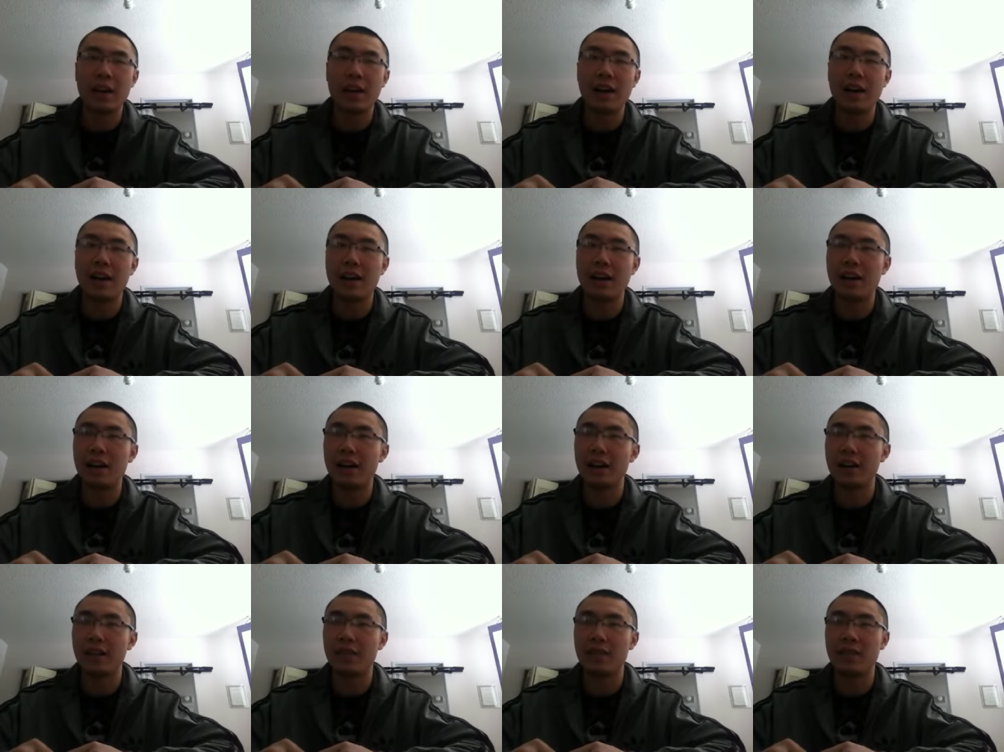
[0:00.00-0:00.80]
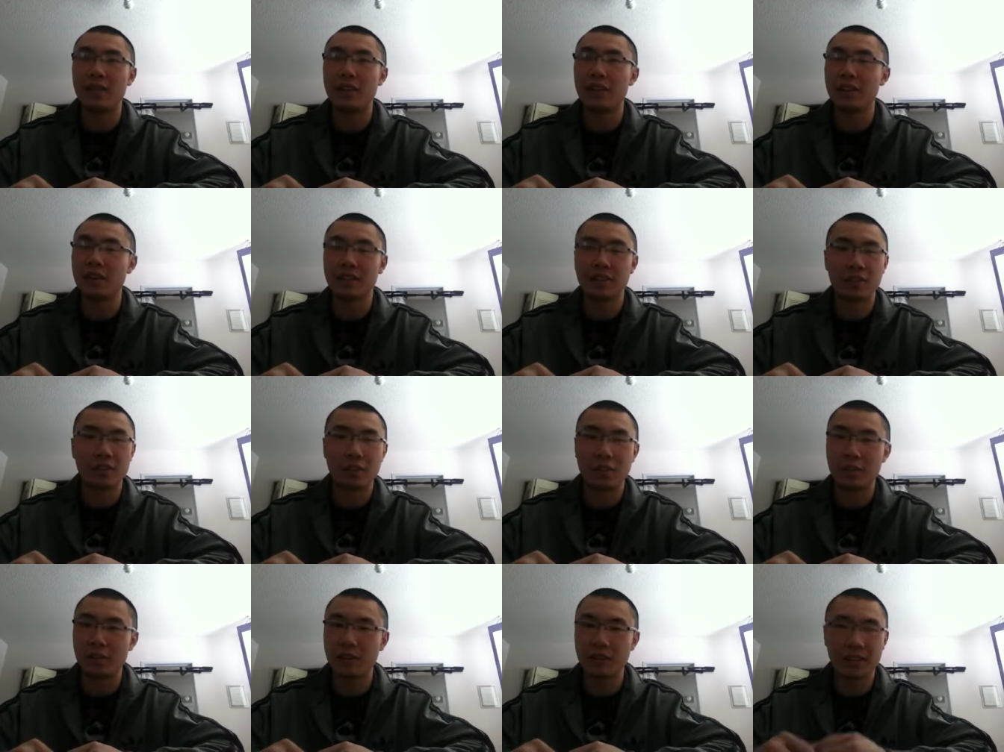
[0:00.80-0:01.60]
uh, it's
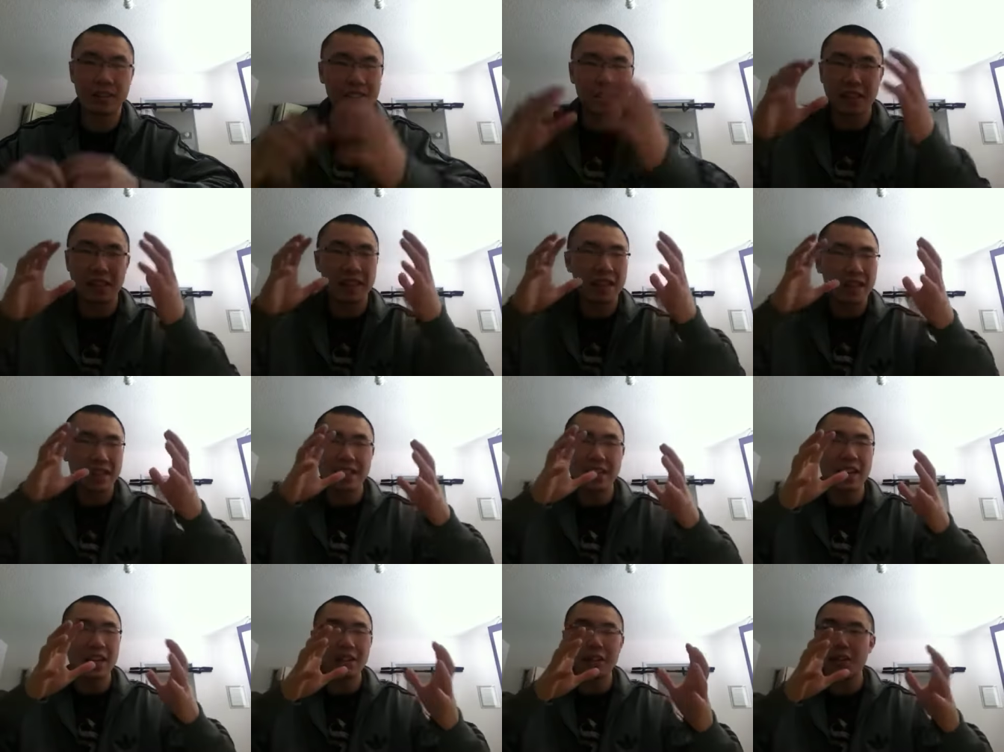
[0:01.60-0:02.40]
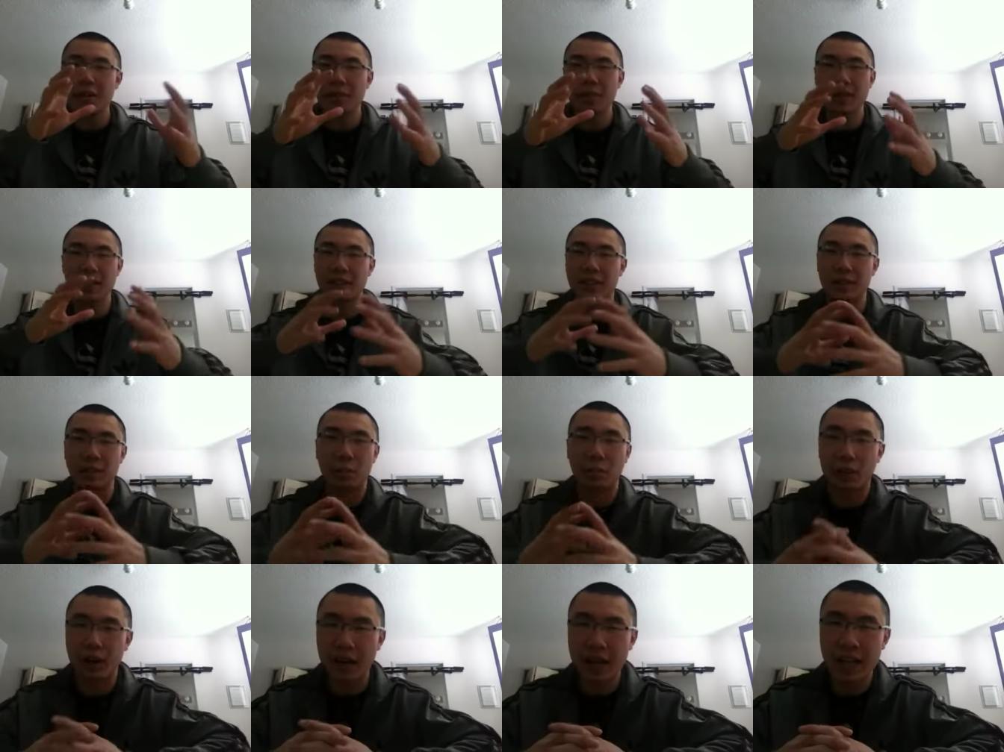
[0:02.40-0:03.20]
no it's it's not gonna be a
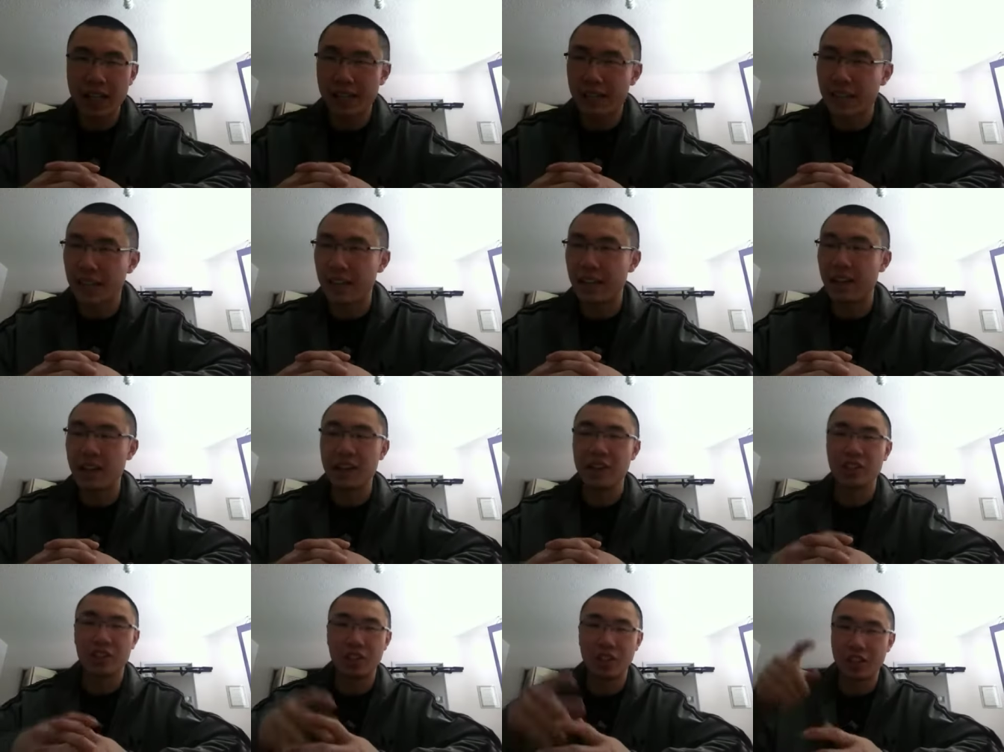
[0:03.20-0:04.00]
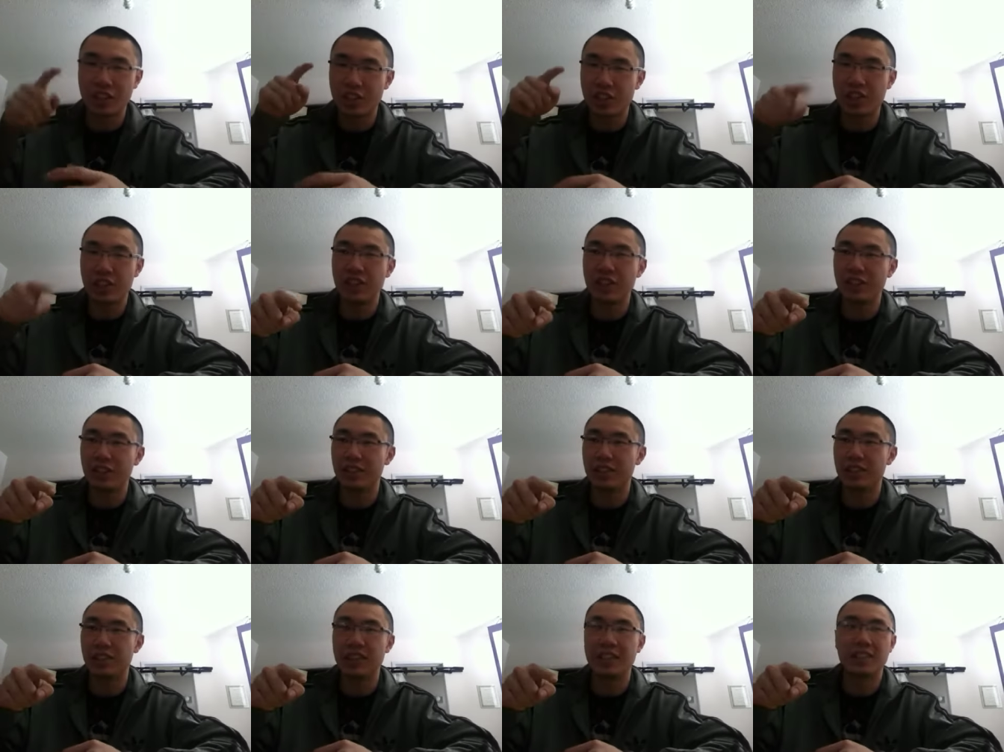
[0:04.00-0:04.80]
surprise that Jake
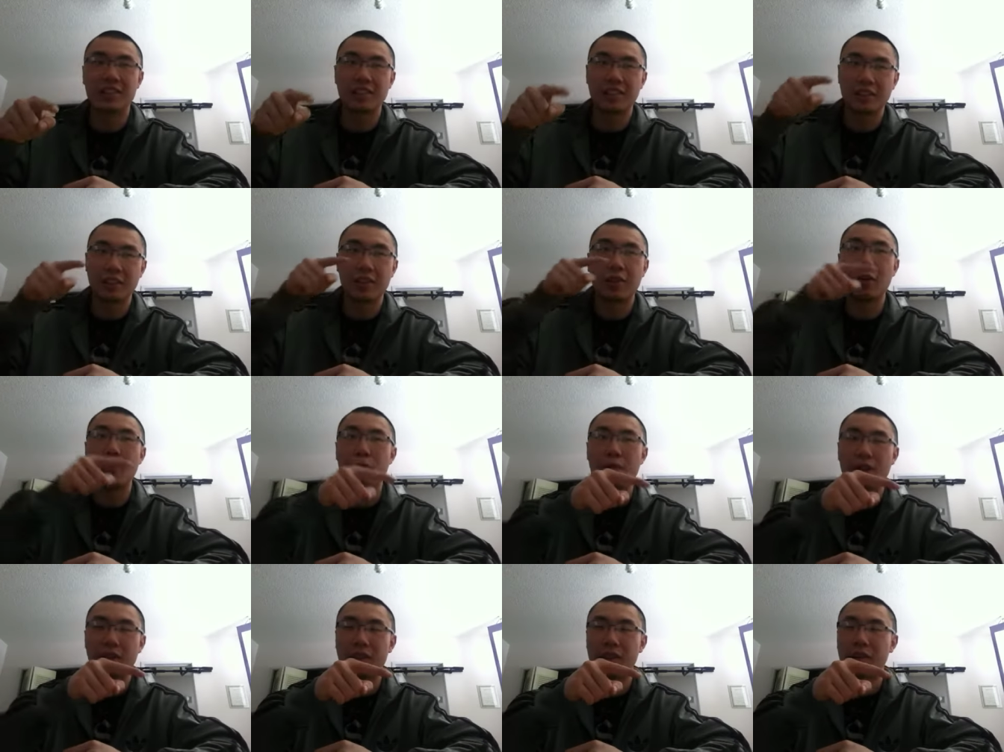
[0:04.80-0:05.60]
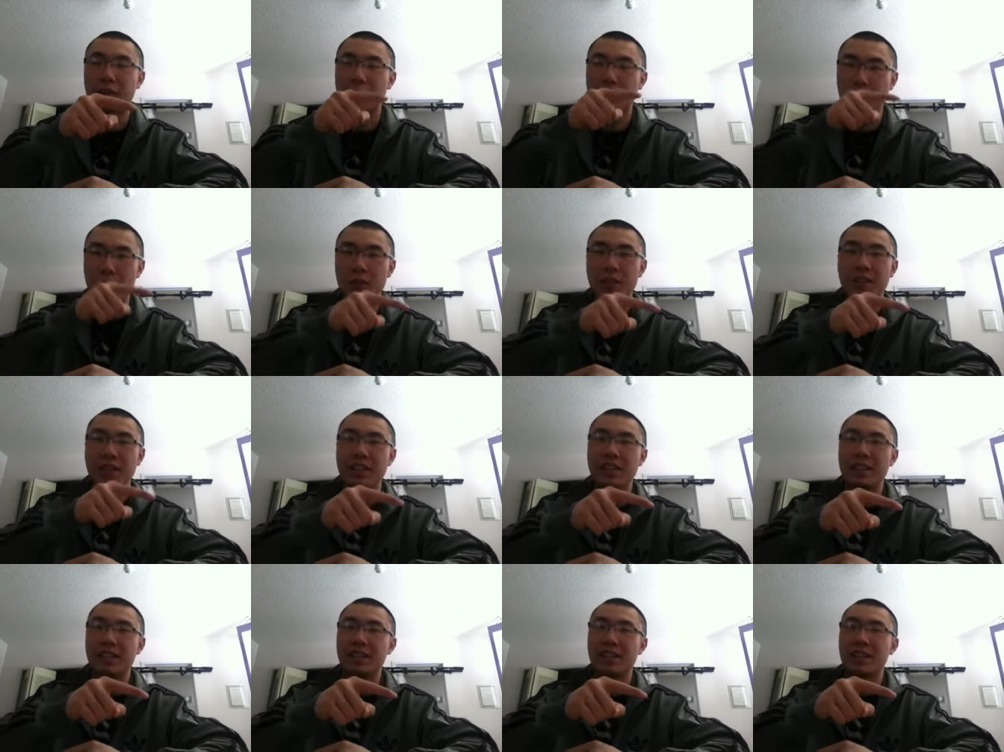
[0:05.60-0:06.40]
Shields is gonna go in there, close the
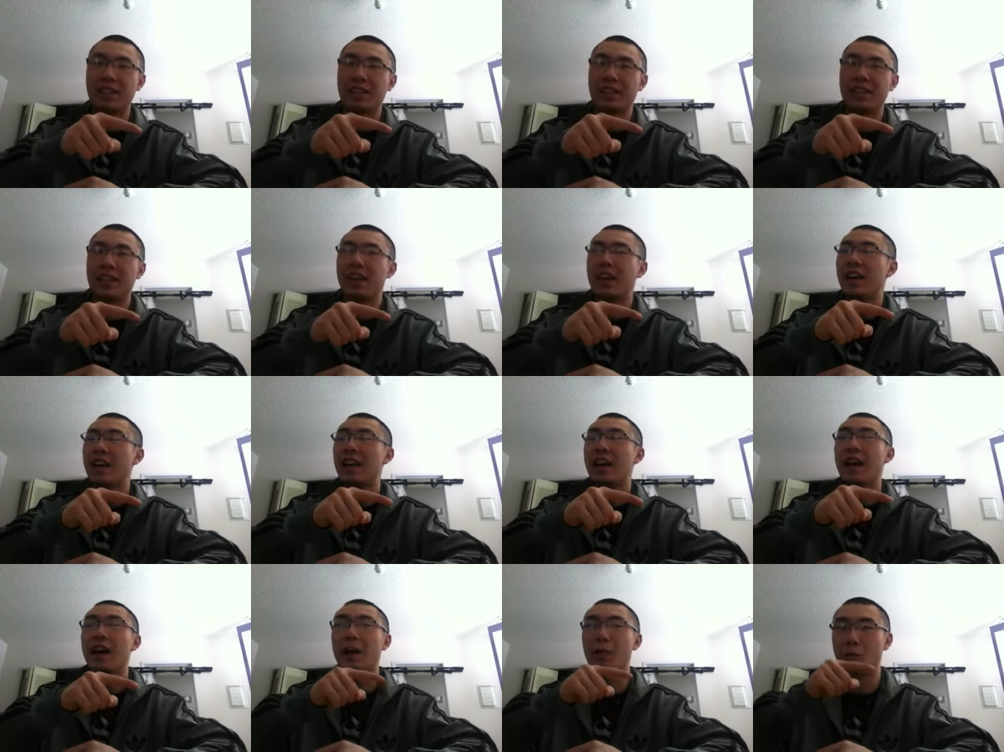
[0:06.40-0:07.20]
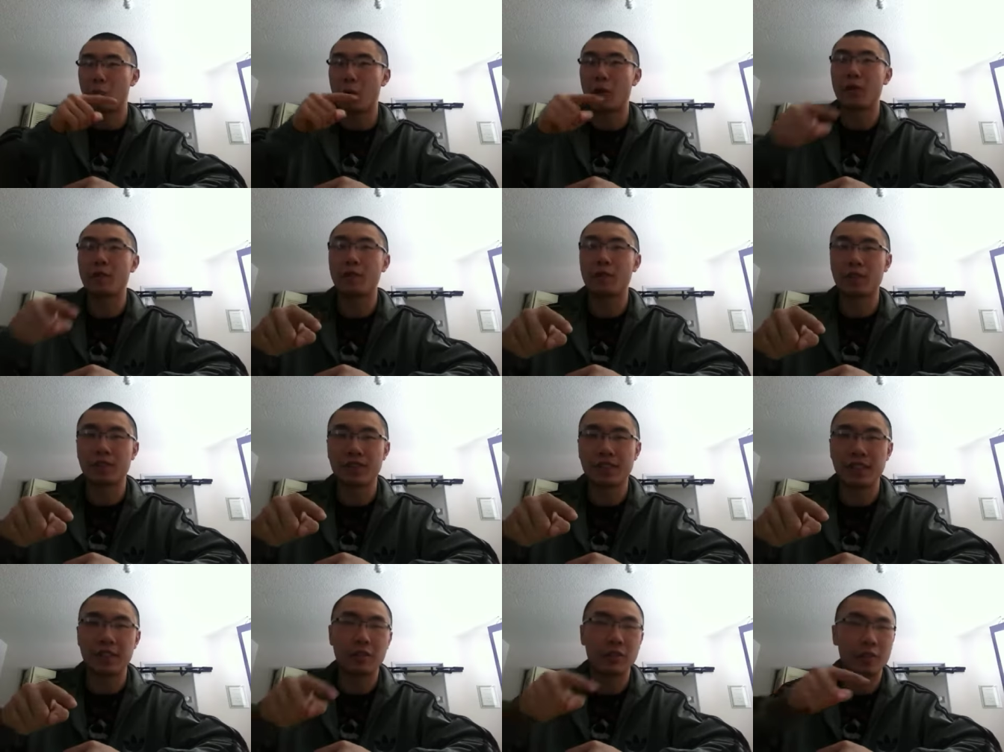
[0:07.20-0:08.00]
distance, and work for a
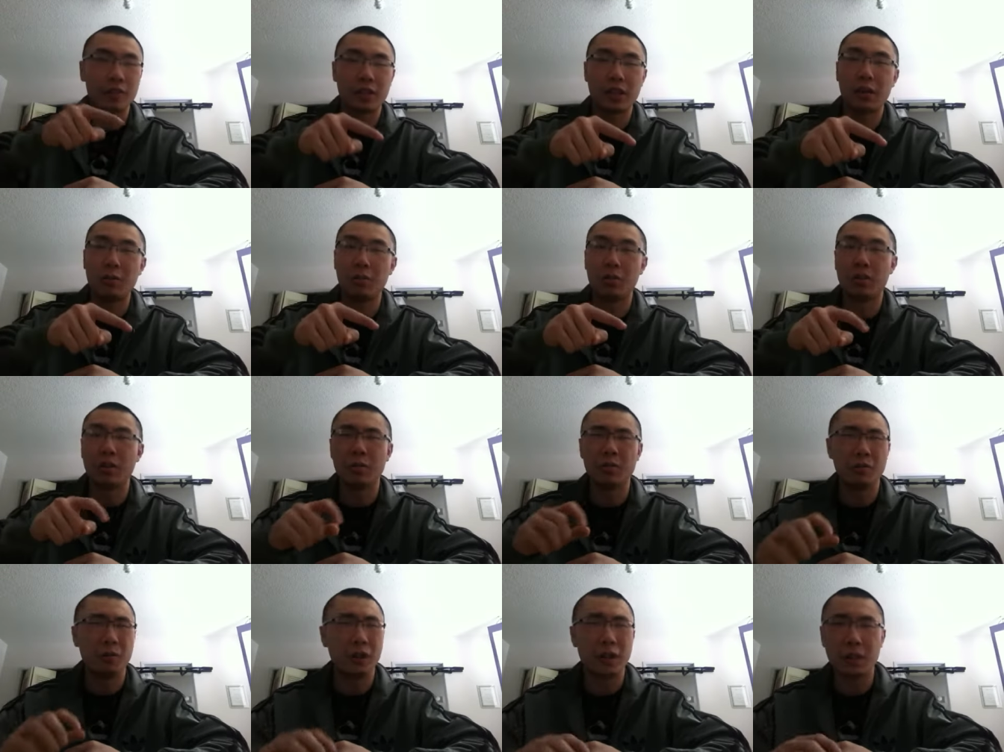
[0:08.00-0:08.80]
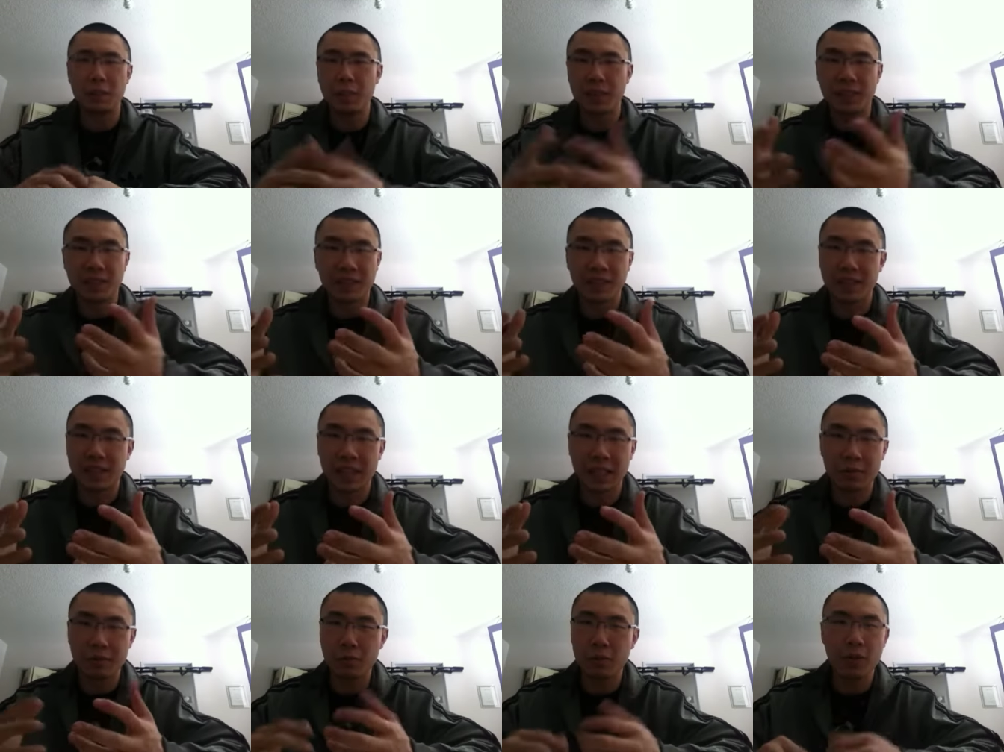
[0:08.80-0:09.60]
single or double. Will he be
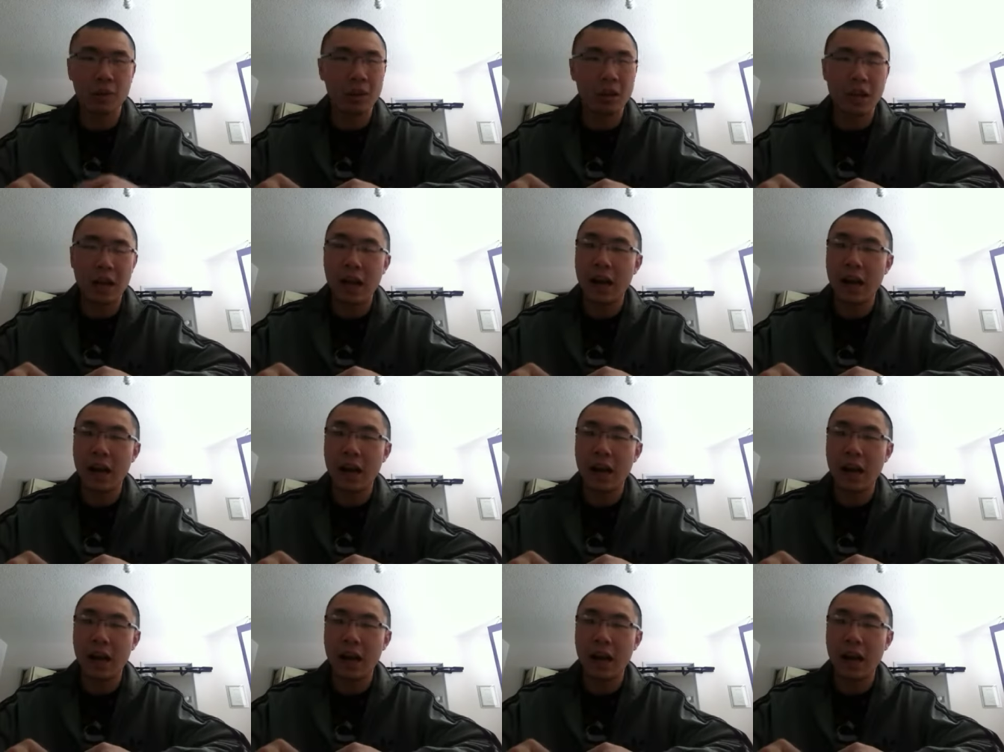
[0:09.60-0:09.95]
successful?